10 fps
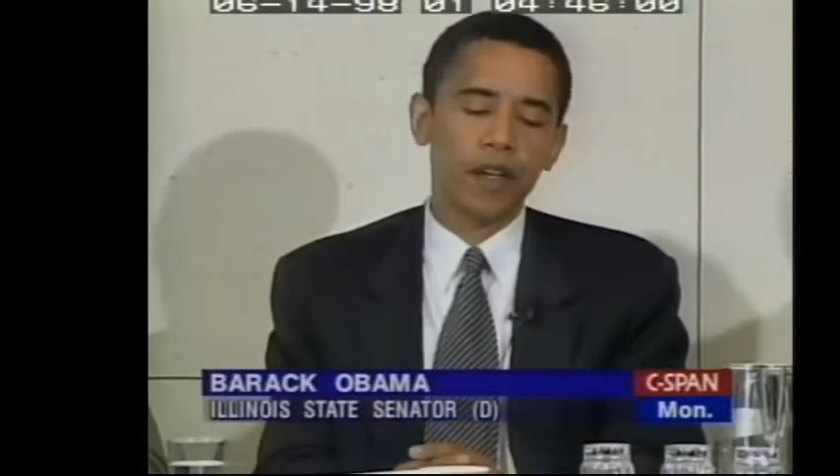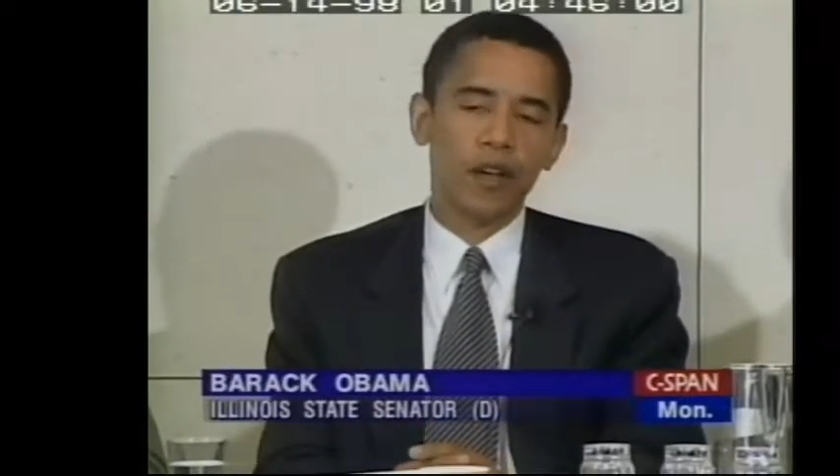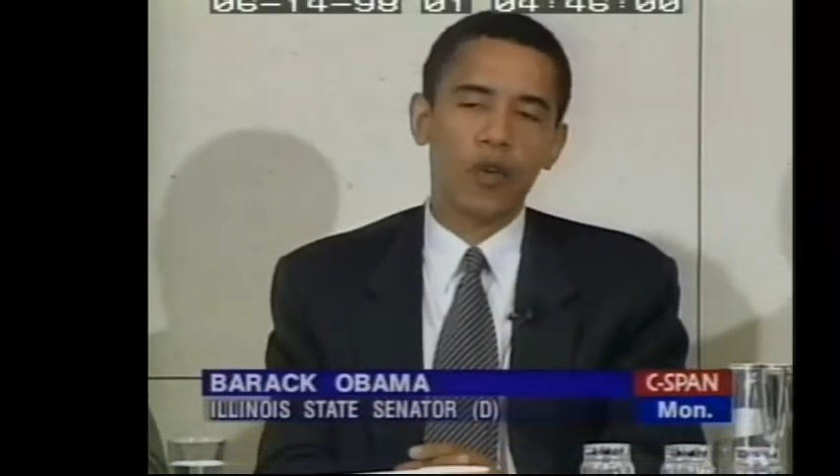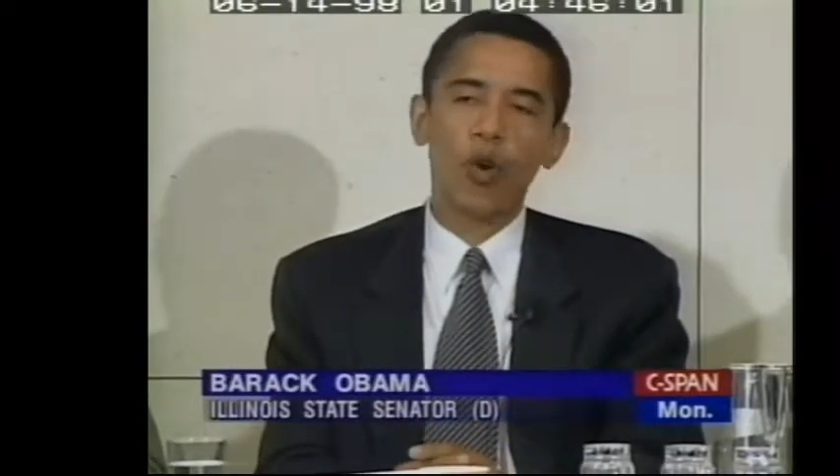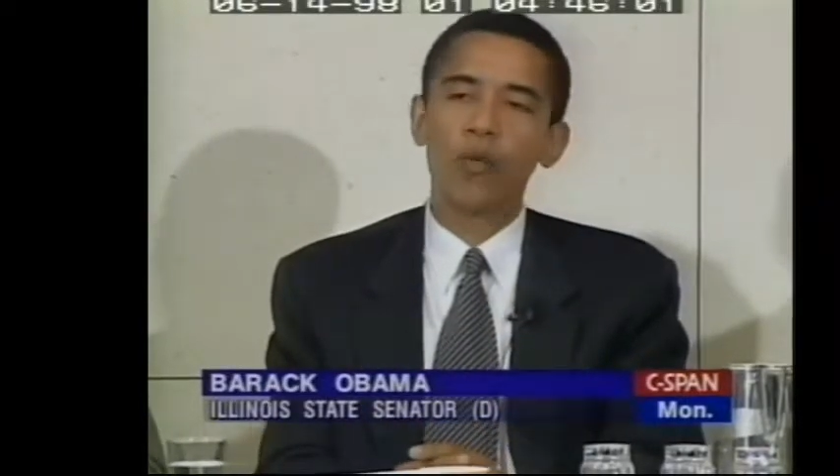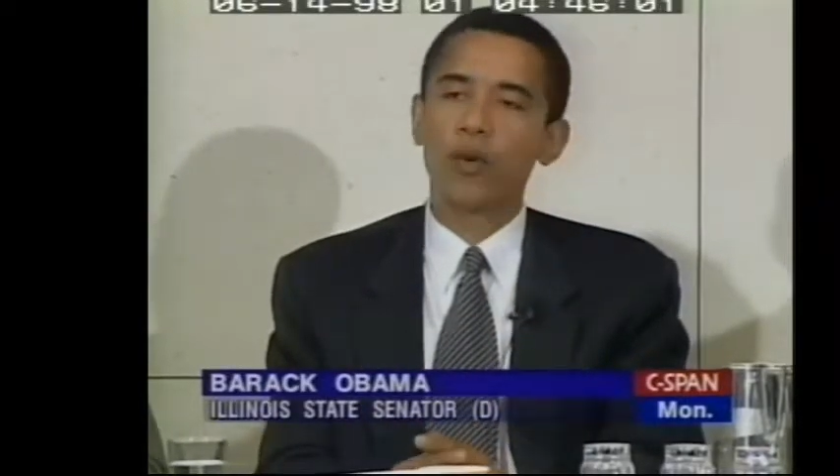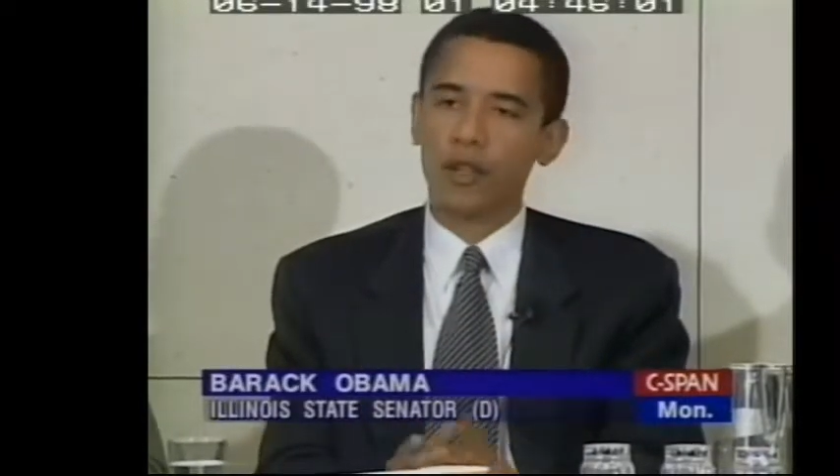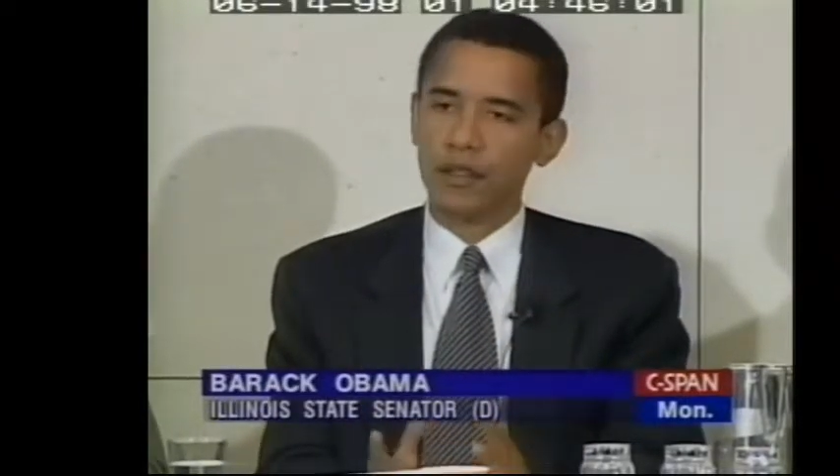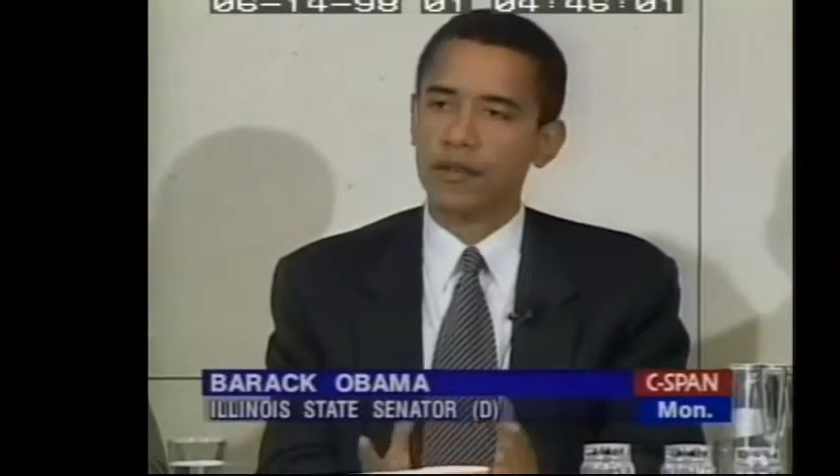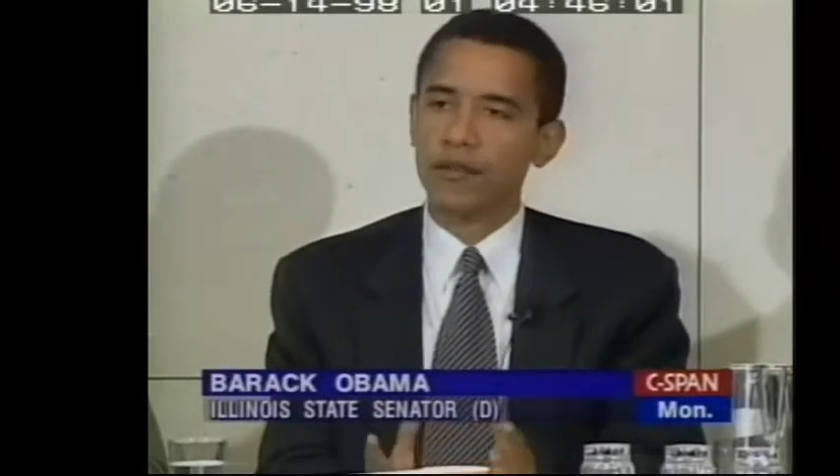
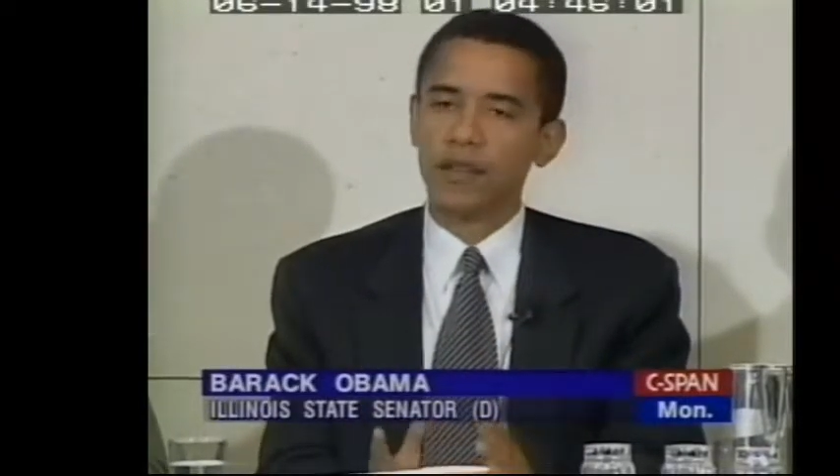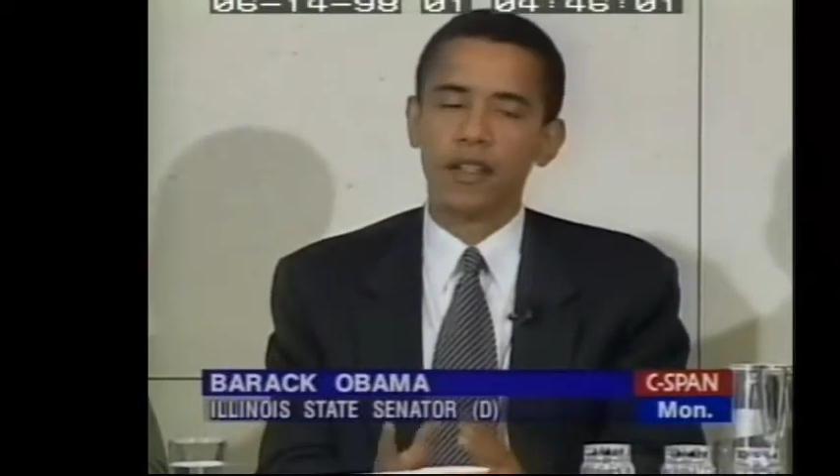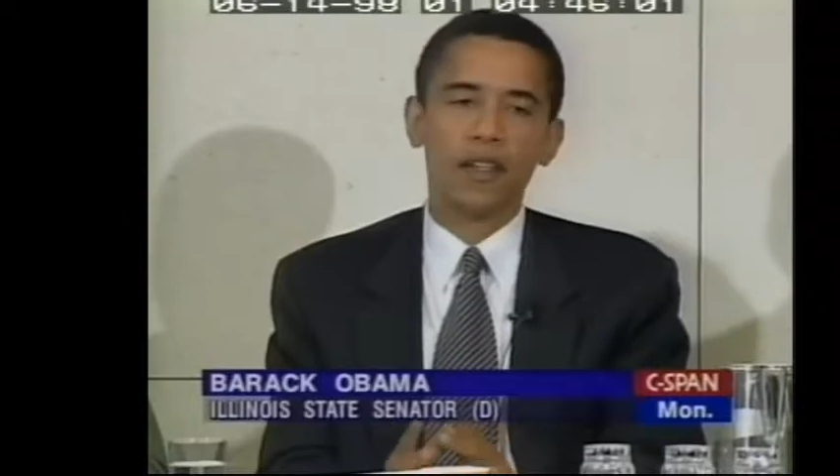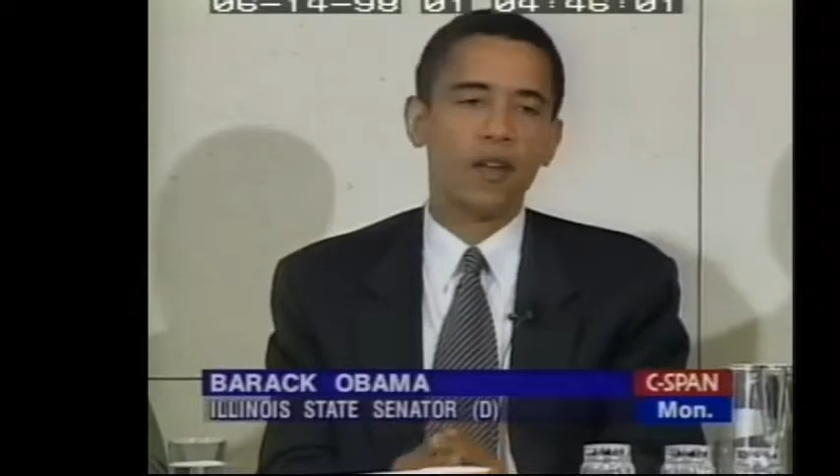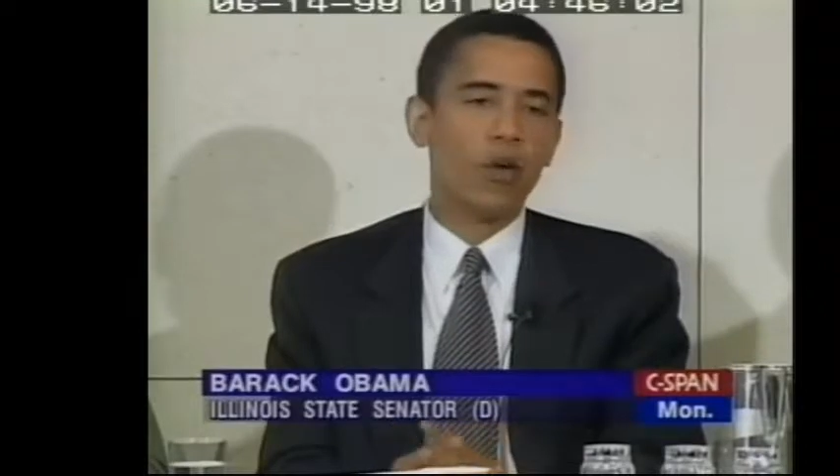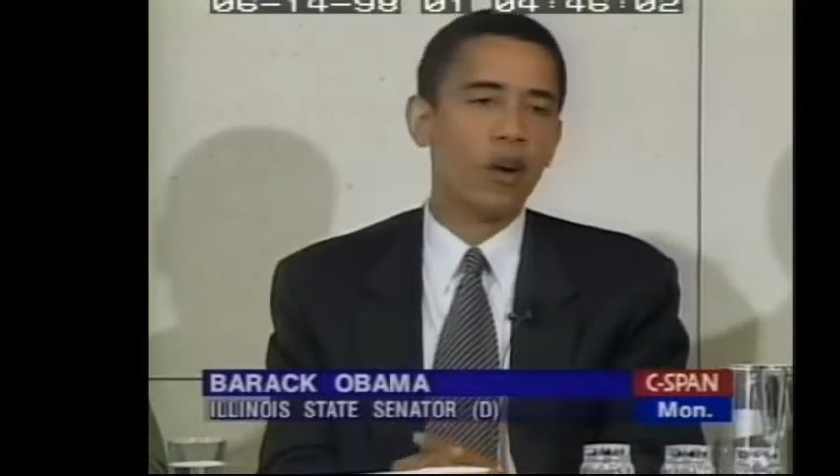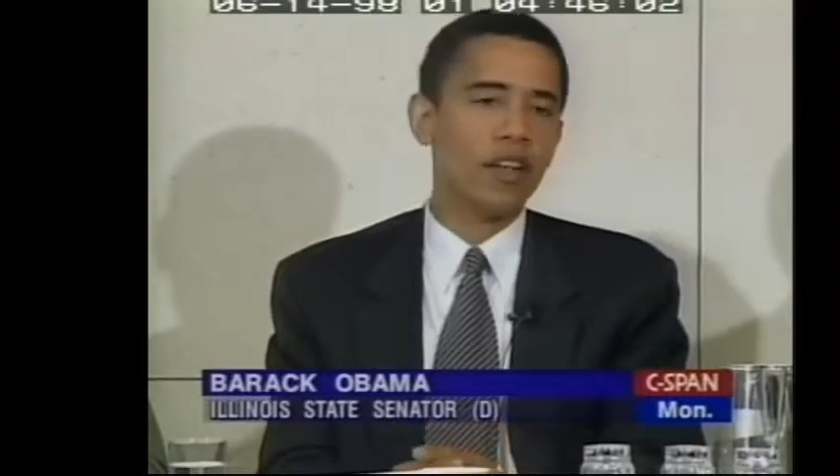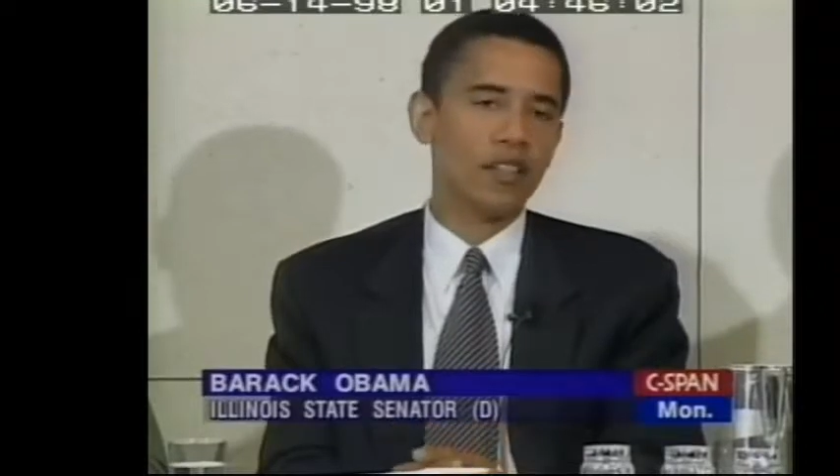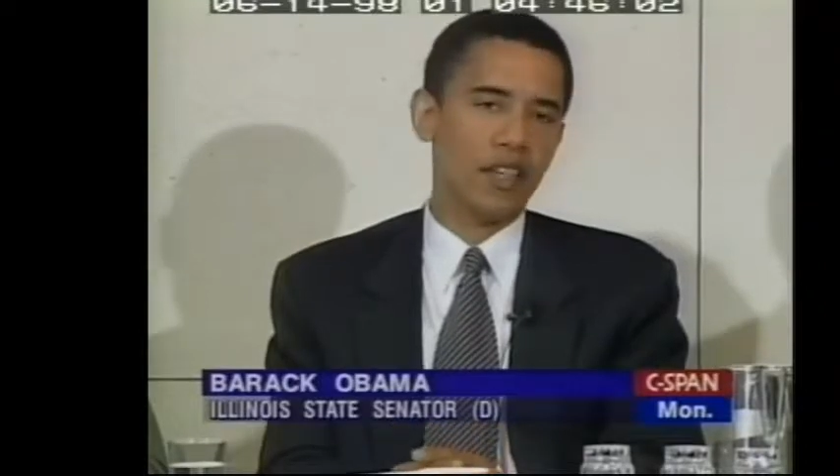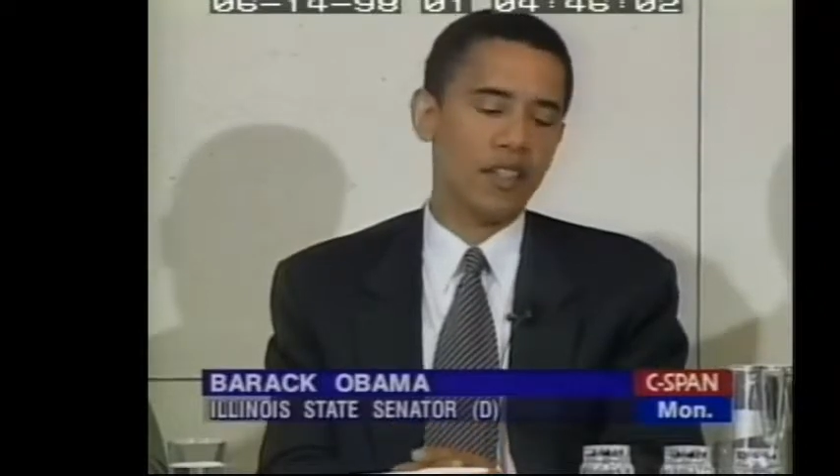corporate
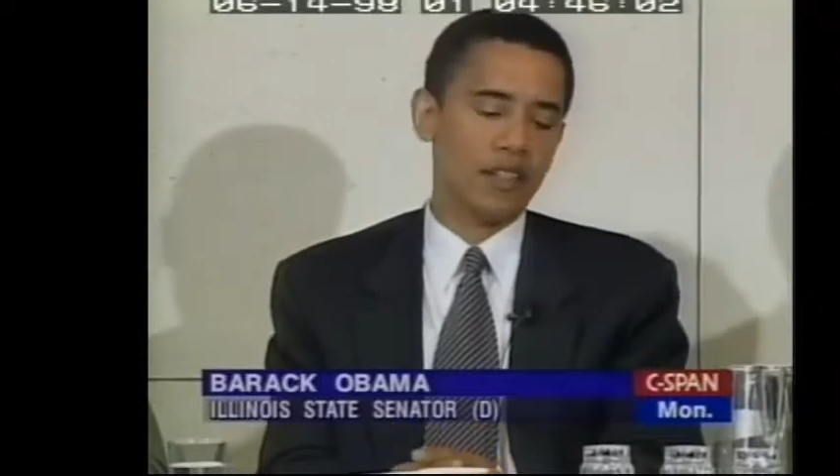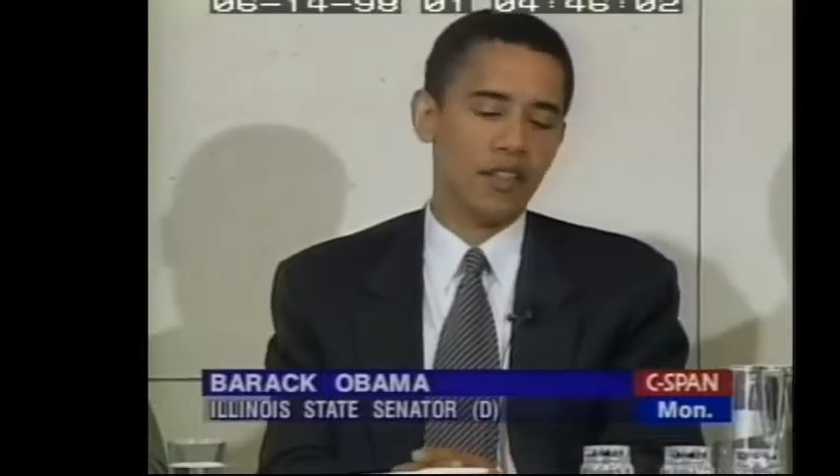organization